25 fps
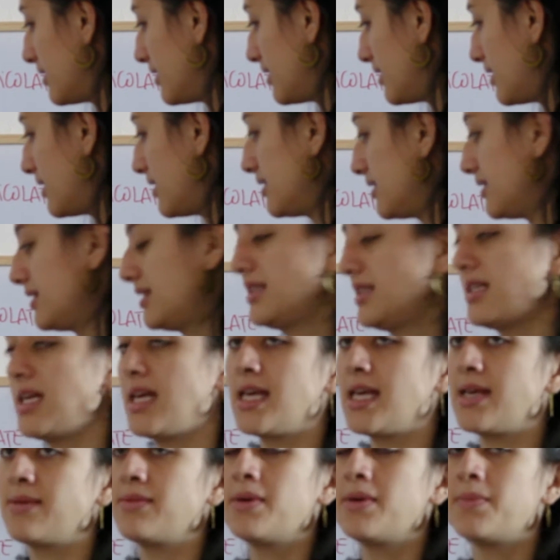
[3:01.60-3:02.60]
the
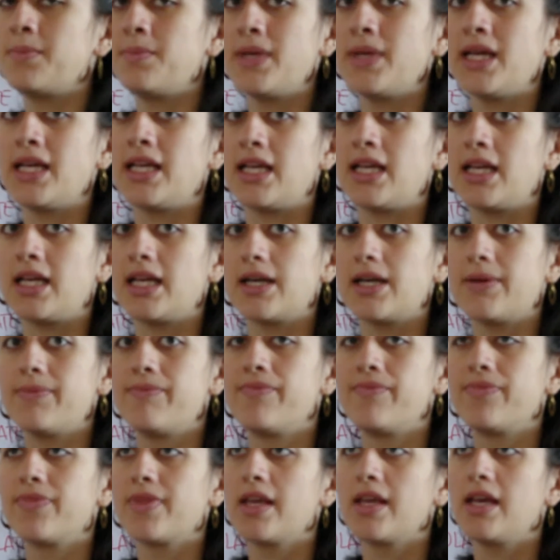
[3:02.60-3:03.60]
same meaning,
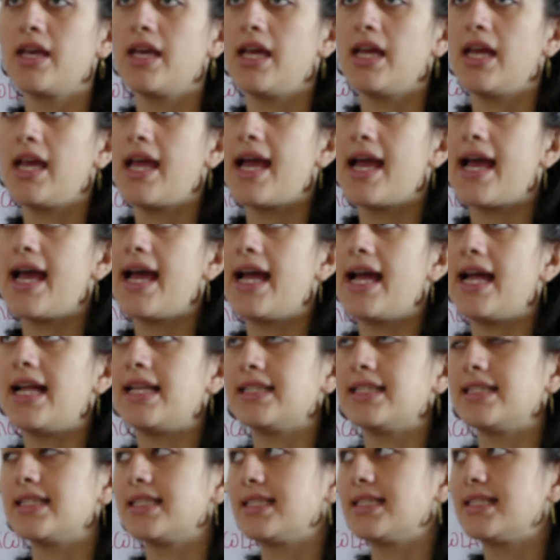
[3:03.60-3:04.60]

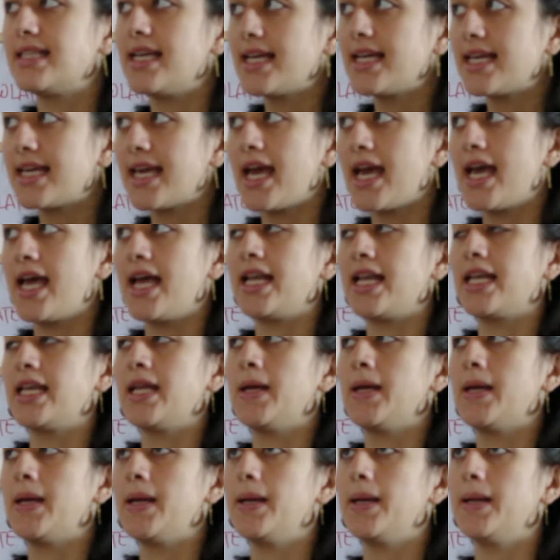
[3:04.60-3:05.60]
and they can
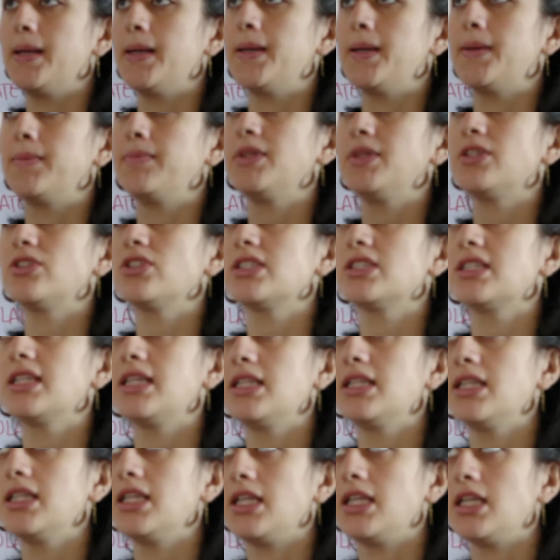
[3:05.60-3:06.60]
be
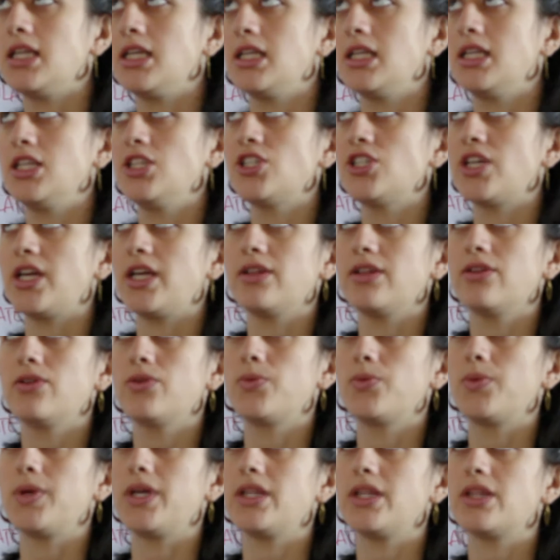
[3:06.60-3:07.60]
translated in English either
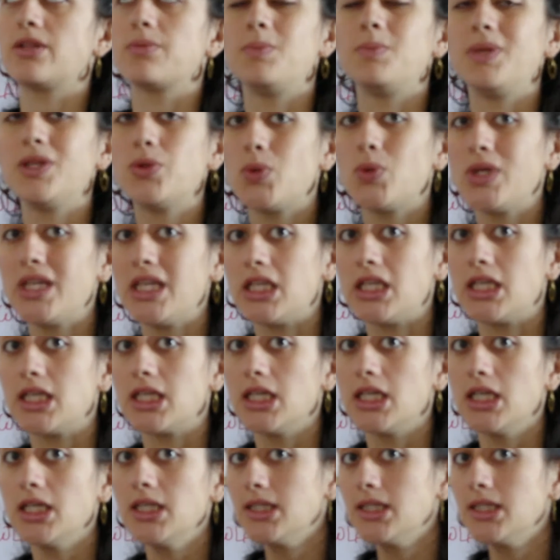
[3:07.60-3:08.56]
with between